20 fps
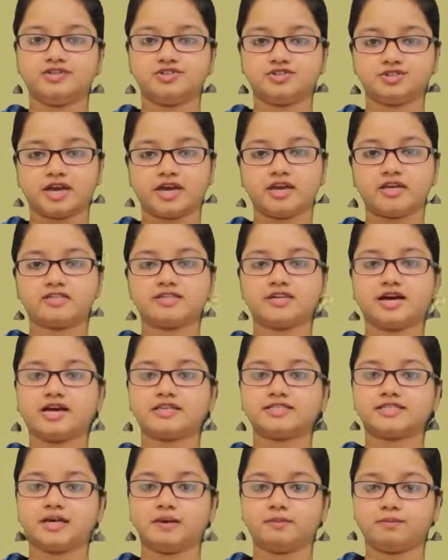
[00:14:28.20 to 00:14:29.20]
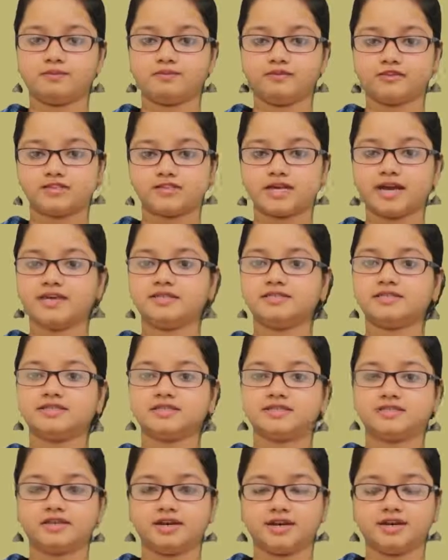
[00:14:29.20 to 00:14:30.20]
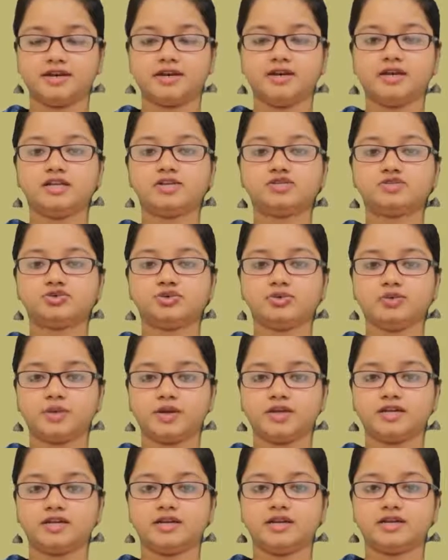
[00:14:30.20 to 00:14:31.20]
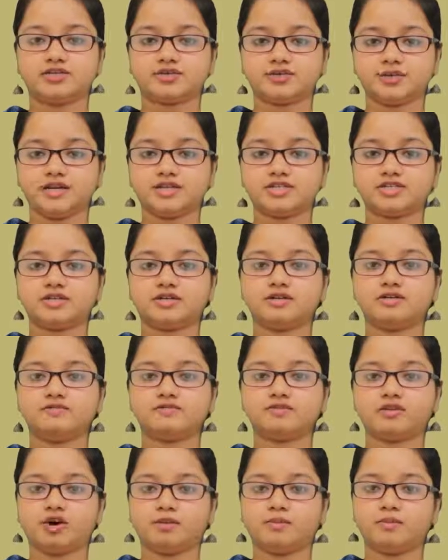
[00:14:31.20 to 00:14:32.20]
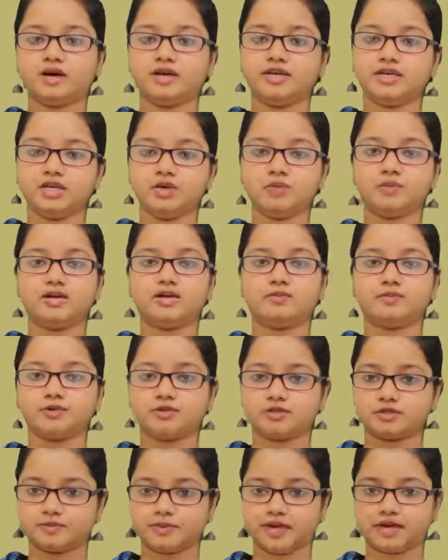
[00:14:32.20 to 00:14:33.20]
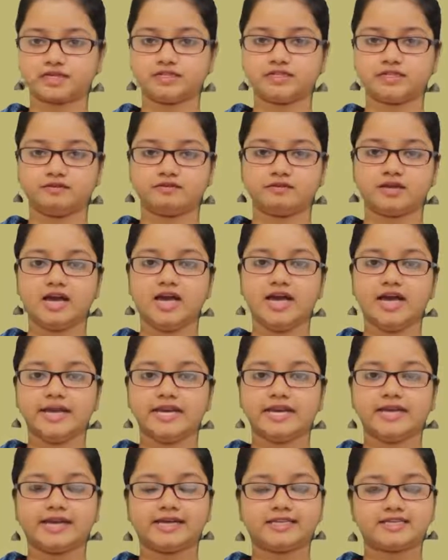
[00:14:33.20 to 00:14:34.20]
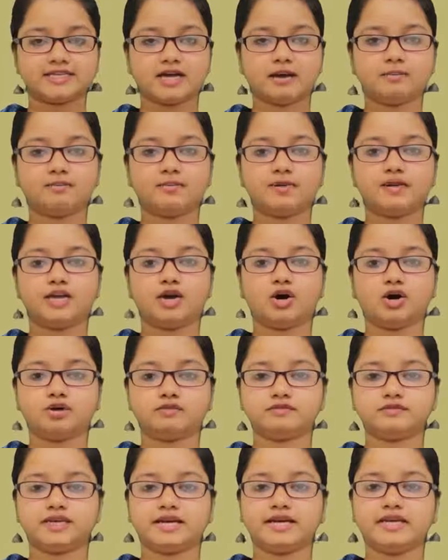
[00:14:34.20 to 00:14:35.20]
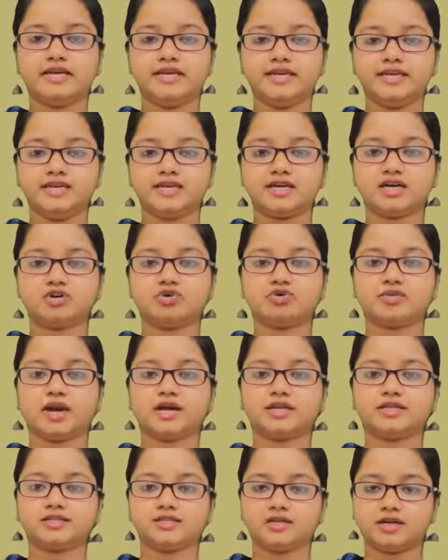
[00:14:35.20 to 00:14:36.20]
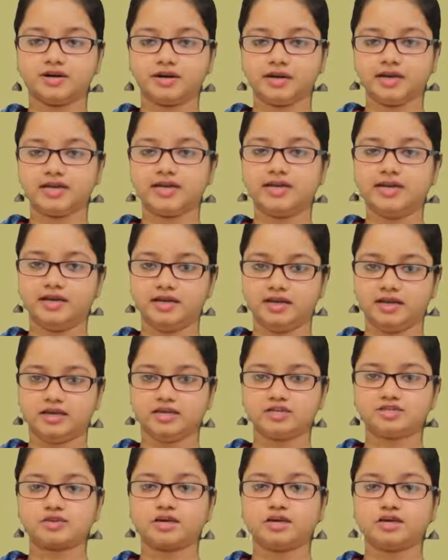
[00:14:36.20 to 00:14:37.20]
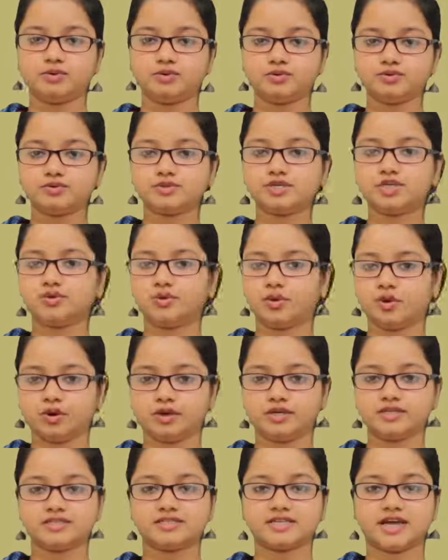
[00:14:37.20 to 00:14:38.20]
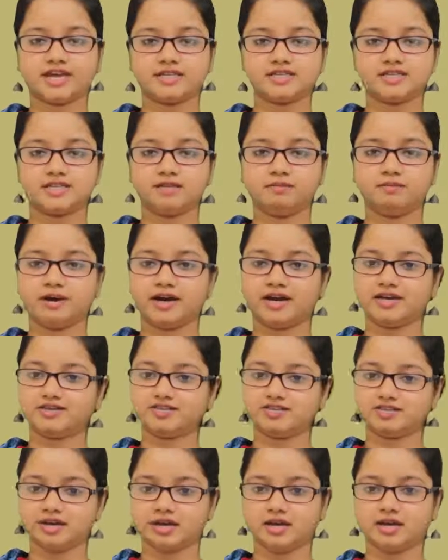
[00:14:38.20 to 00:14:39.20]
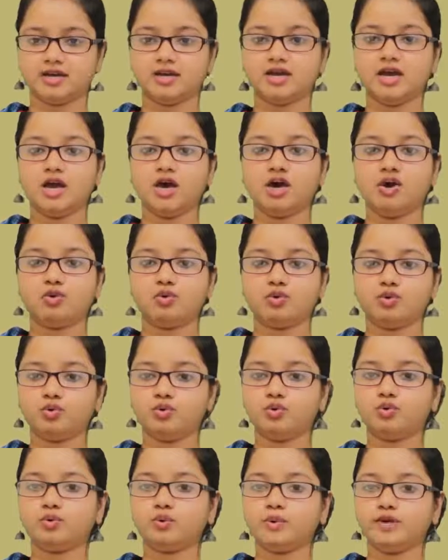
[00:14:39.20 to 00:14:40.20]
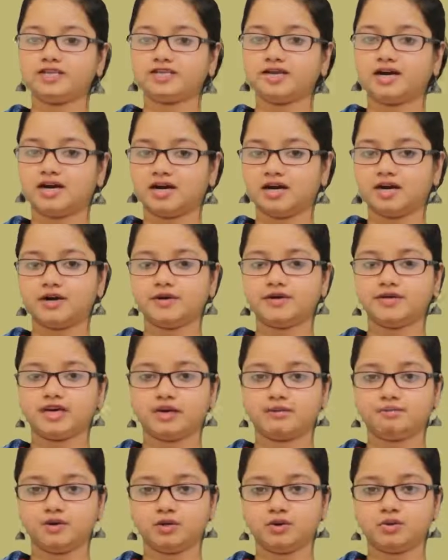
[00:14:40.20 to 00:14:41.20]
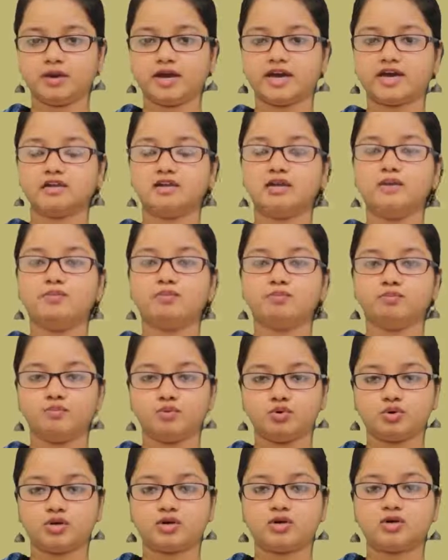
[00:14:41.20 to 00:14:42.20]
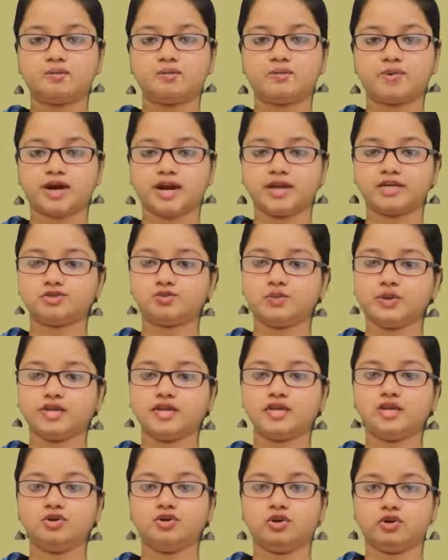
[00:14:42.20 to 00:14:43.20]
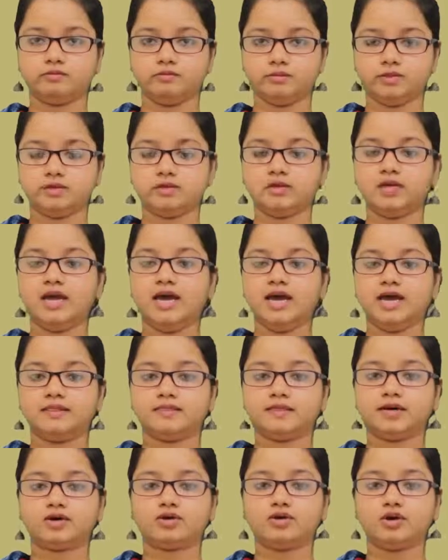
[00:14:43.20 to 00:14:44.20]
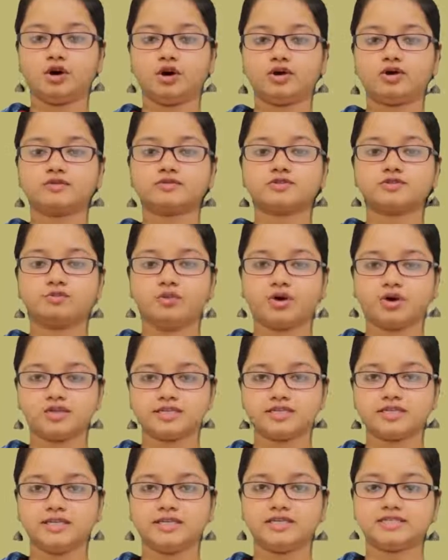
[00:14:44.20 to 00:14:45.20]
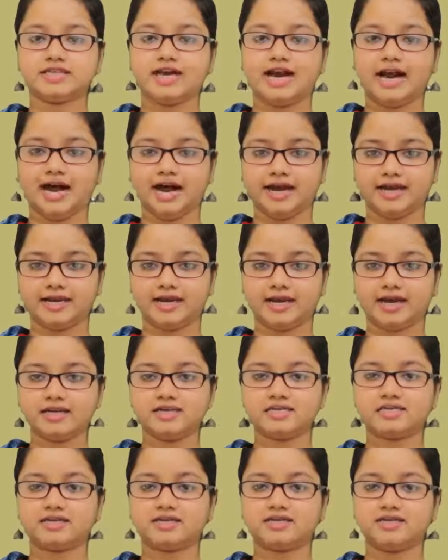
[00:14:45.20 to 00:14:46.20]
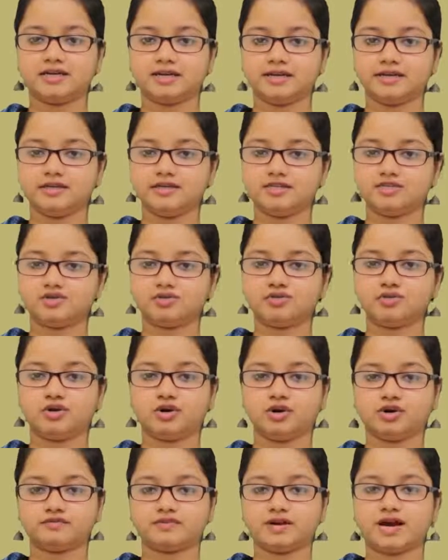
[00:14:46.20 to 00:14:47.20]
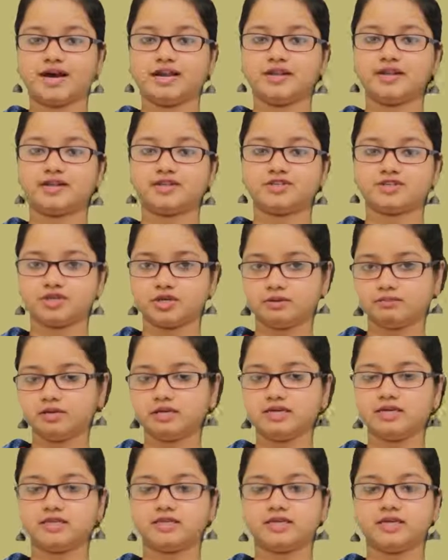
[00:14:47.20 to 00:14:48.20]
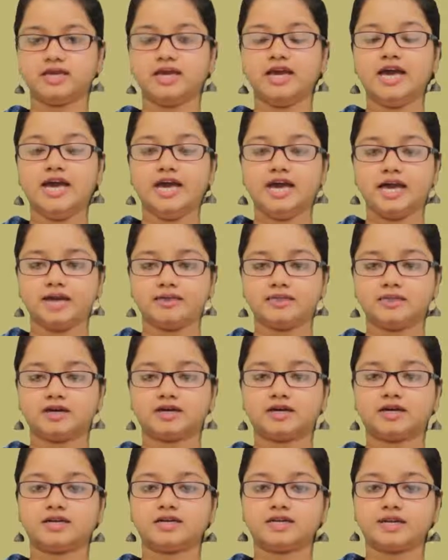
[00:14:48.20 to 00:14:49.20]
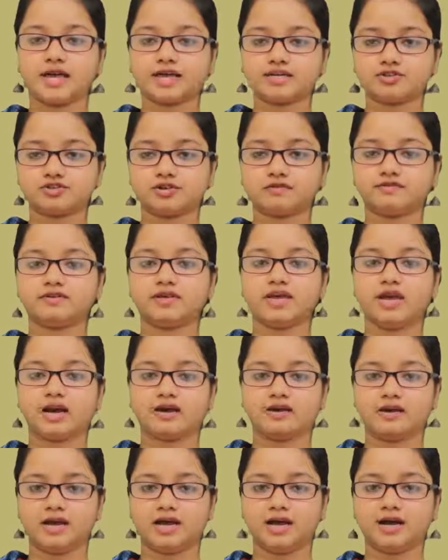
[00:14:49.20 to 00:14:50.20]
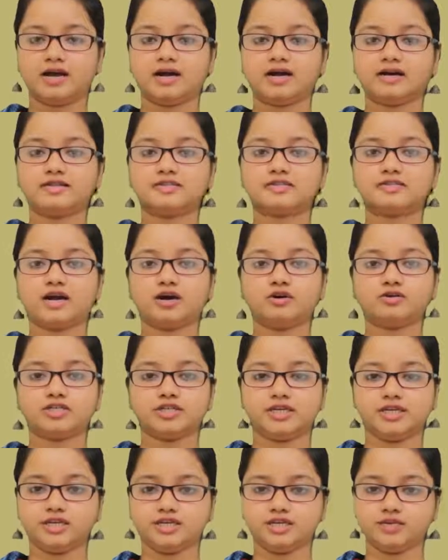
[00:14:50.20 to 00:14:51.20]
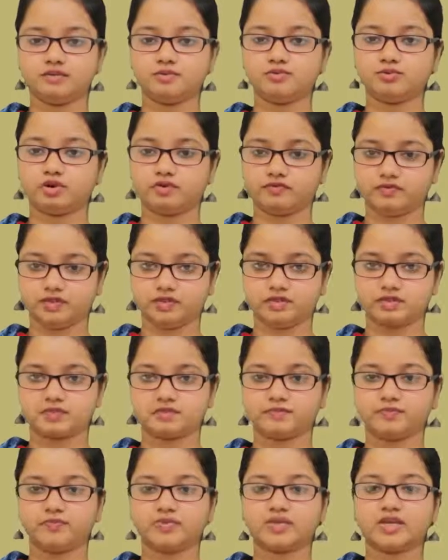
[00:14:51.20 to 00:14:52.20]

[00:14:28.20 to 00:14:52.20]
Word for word: Jay thus emphasizes the need to read literature from a newer perspective. The example of the Indian writer in English, Arundhati Roy, cited by Jay, who with her debut and Booker Prize winning novel, The God of Small Things, highlighted the issue of untouchability in the context of Kerala, a South Indian province.